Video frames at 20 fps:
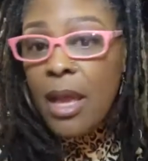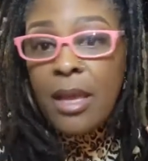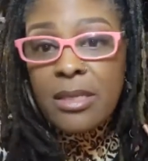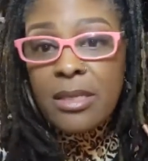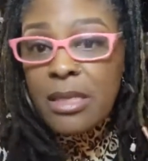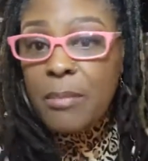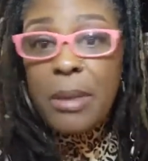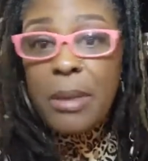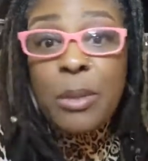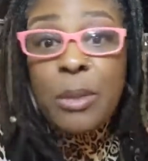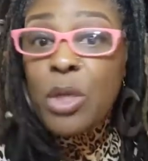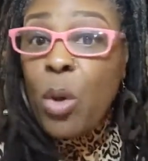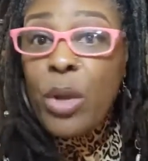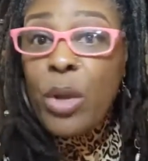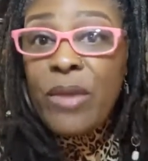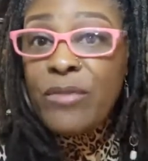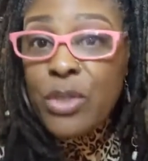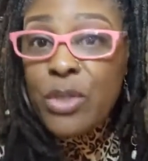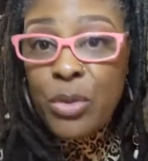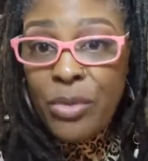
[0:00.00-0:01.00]
Some people don't
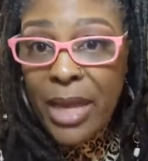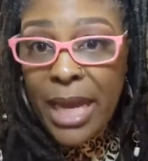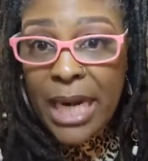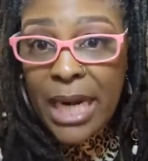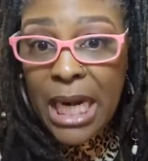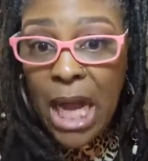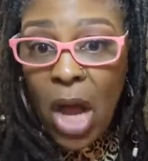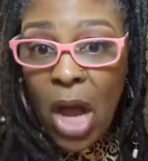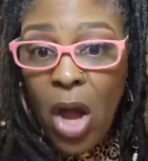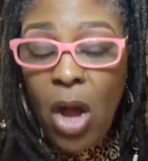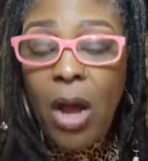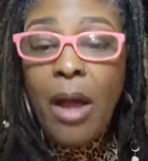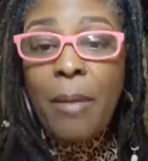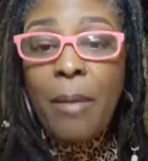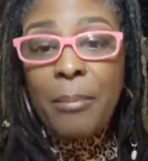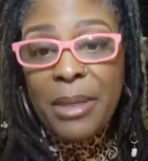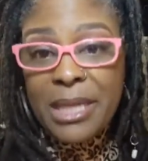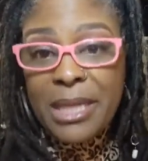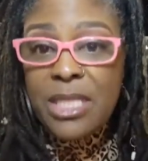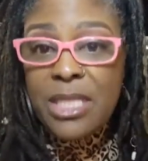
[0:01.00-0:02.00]
even do that at all,
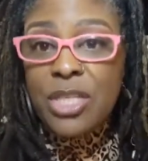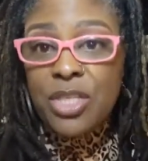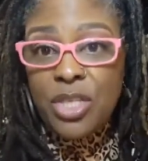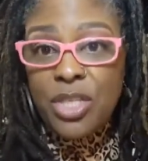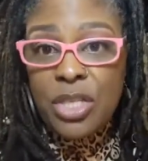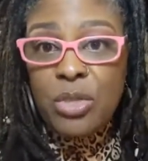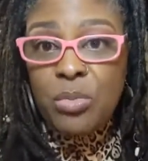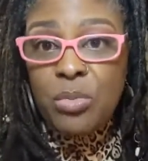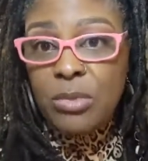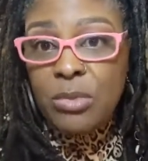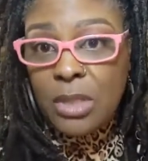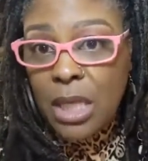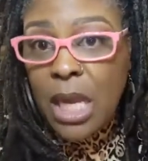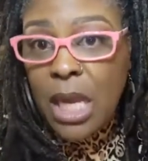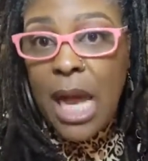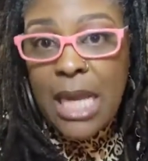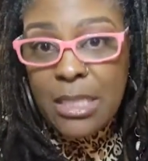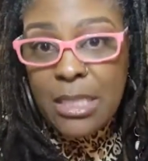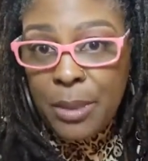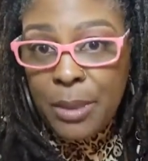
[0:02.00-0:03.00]
but this is just the
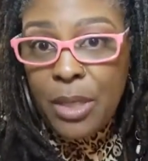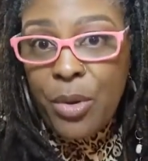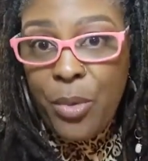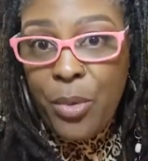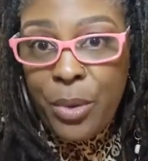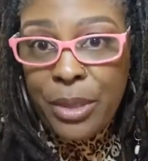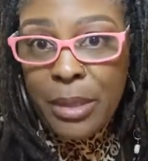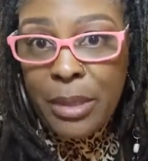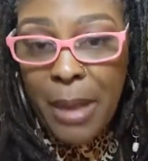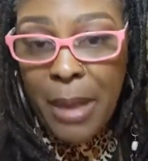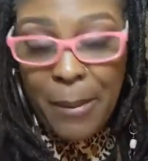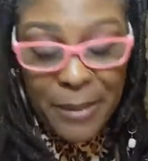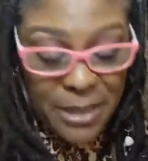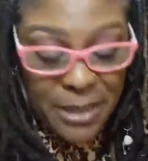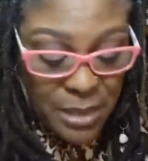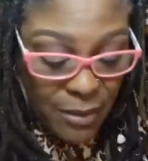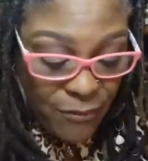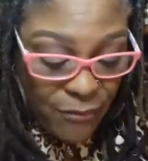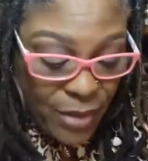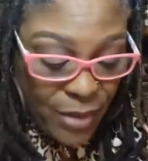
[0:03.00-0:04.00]
gospel according to Mama
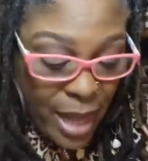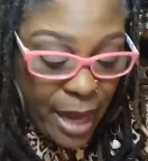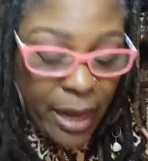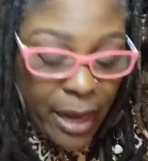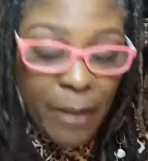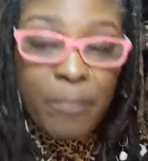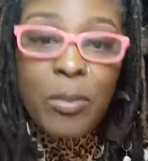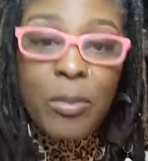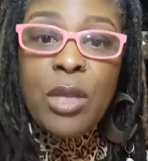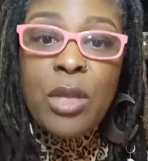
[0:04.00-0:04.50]
Sunfiyahh.